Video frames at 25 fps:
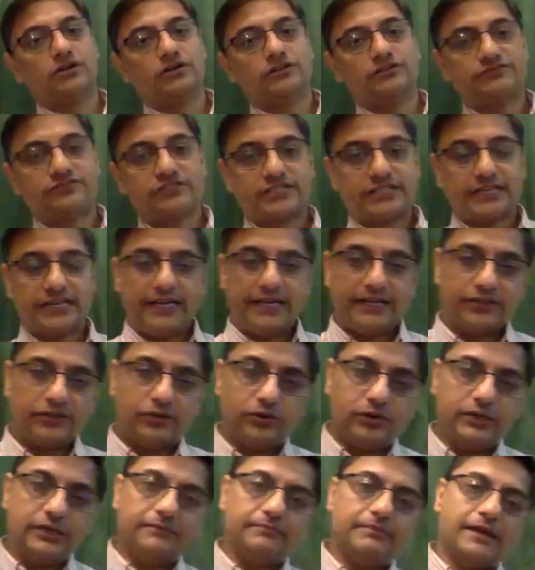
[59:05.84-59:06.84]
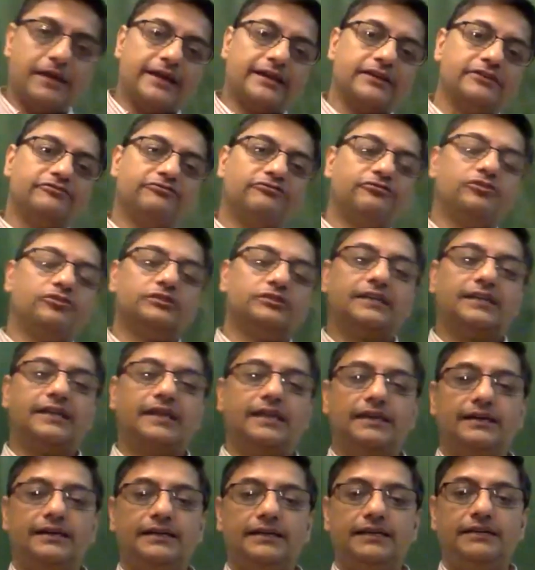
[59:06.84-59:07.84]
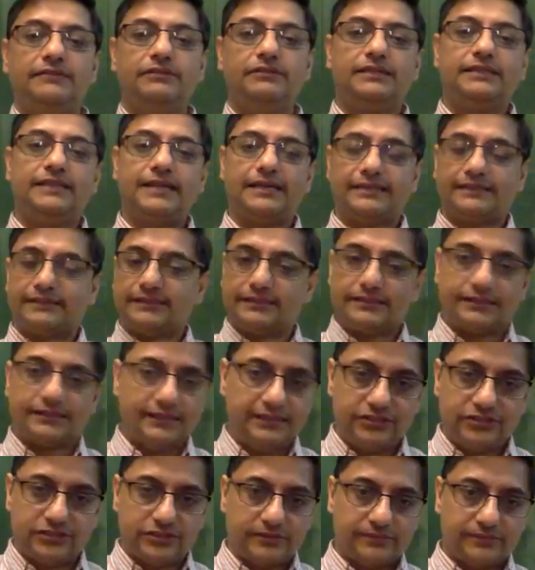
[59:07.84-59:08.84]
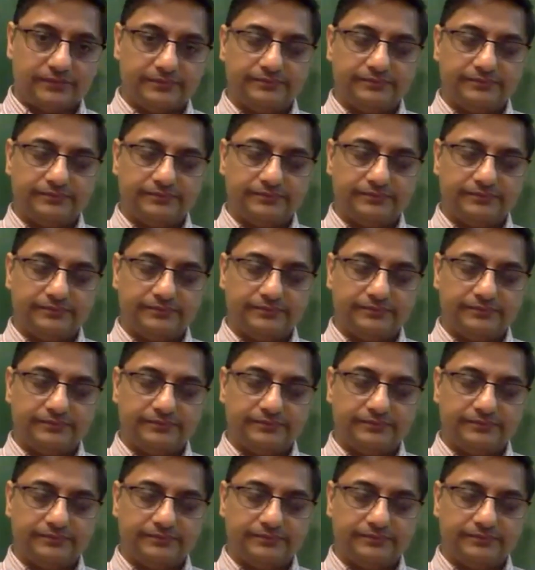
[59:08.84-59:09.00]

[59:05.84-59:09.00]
of trade going back and forth clearly with that region.